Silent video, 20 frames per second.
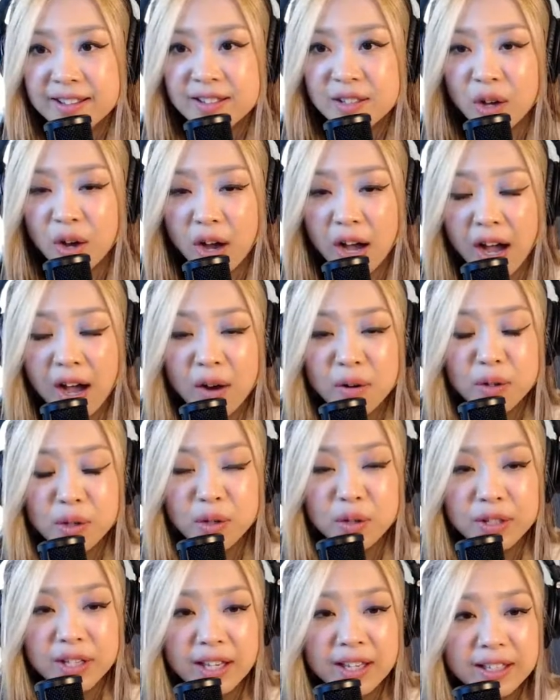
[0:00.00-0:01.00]
So how
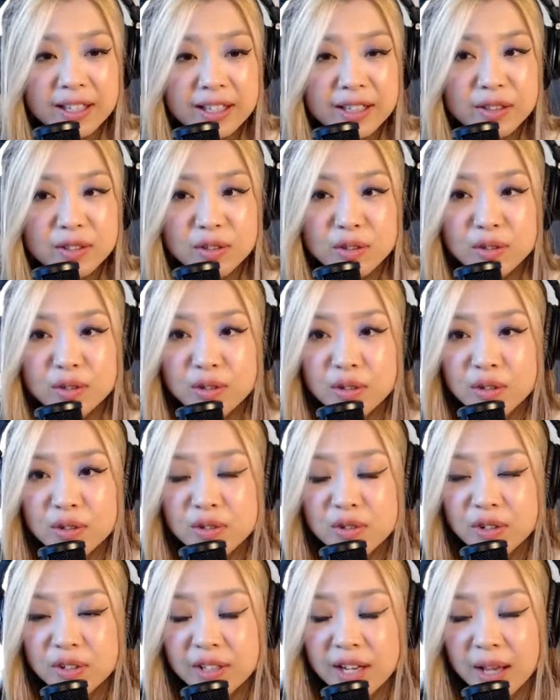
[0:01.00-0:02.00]
you can
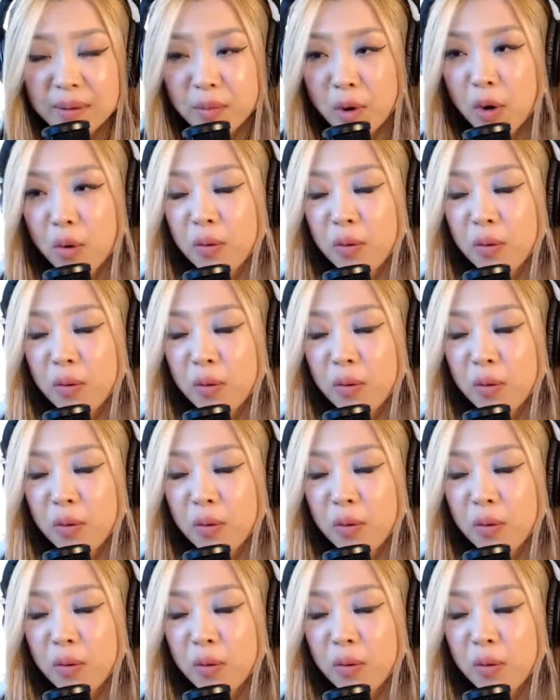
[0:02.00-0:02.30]
introduce your name?